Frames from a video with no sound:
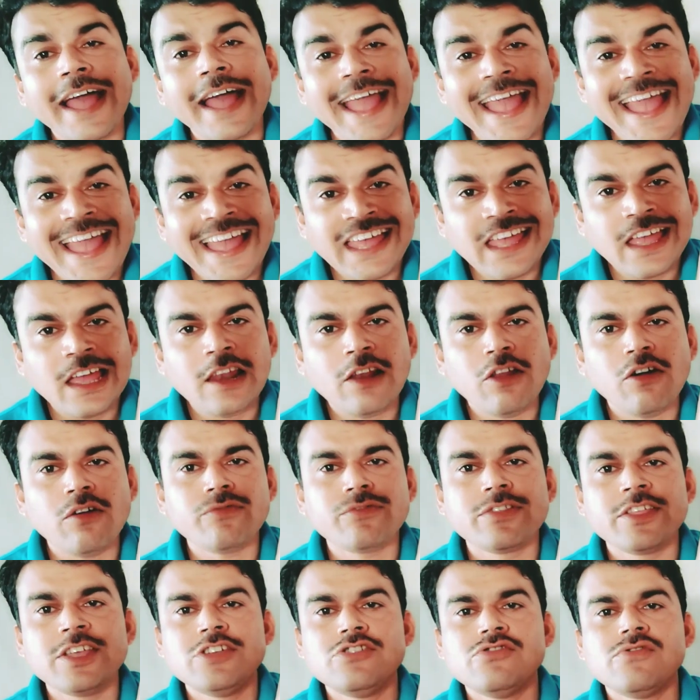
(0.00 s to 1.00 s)
angle
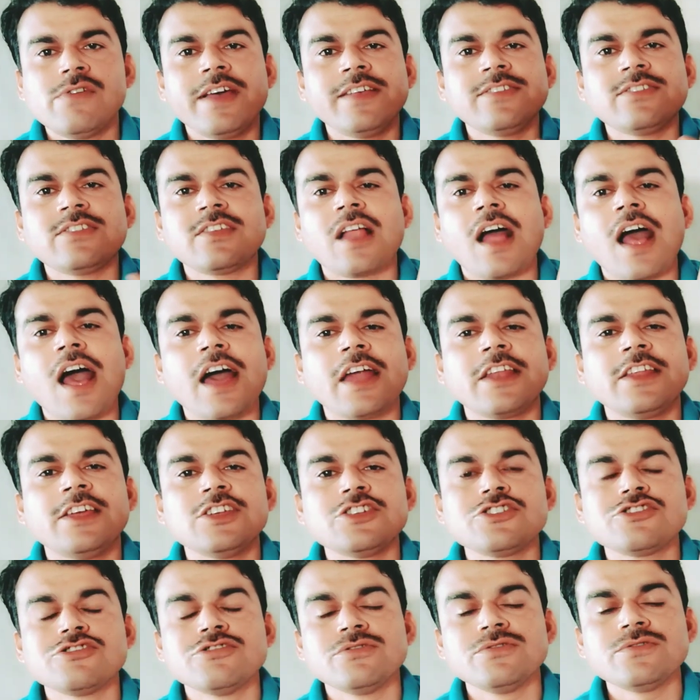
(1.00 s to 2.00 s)
of the US-Iran
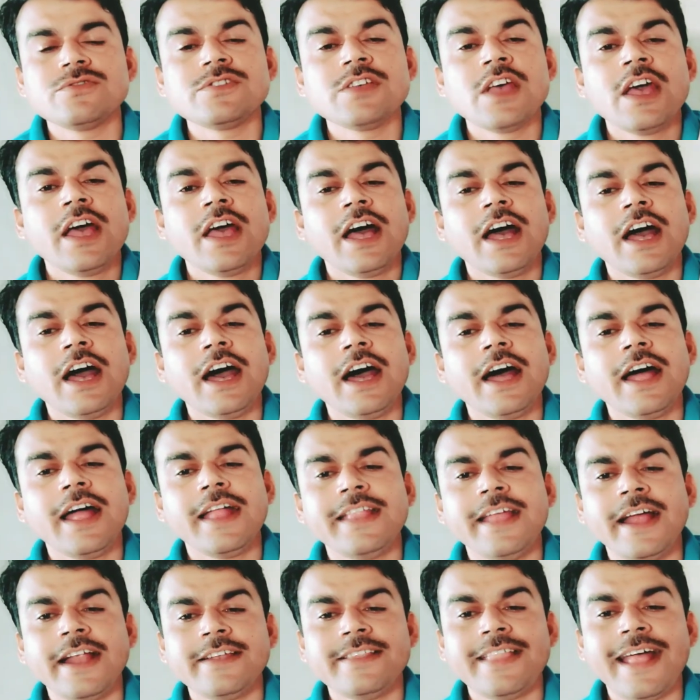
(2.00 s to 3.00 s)
issues
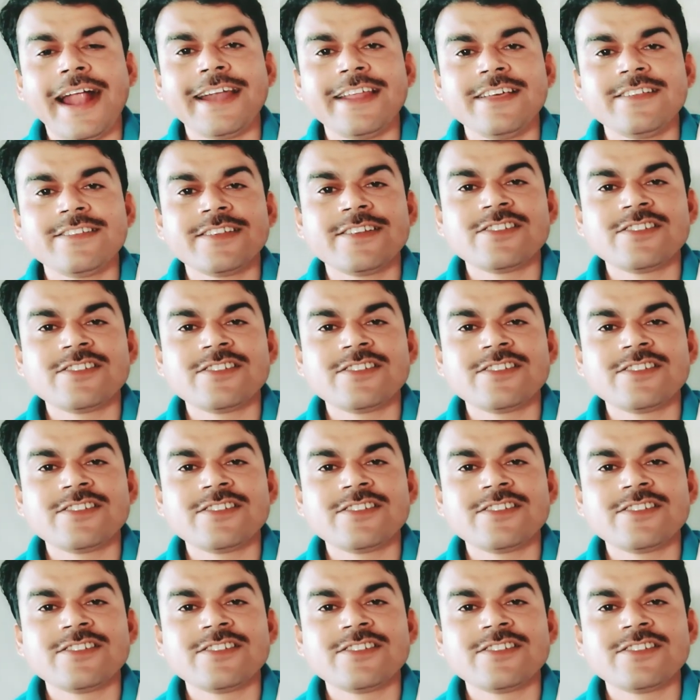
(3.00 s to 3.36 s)
that is